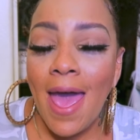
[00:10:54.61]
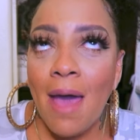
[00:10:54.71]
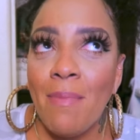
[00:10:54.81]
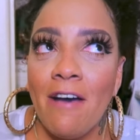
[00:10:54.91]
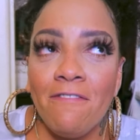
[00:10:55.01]

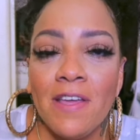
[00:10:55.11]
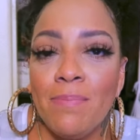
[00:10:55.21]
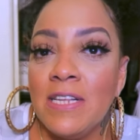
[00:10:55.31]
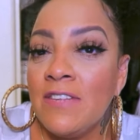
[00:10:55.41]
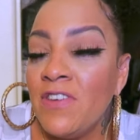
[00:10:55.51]
And my feet
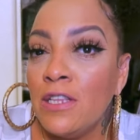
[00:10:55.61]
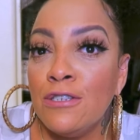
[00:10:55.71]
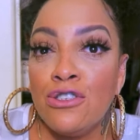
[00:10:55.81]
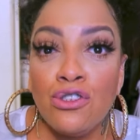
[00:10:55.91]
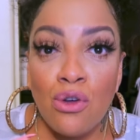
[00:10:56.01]
be
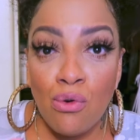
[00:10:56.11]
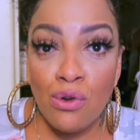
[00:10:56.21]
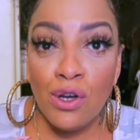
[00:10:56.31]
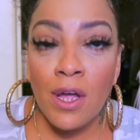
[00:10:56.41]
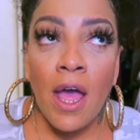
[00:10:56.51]
feeling so
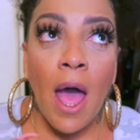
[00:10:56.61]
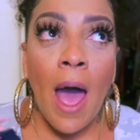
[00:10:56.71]
good.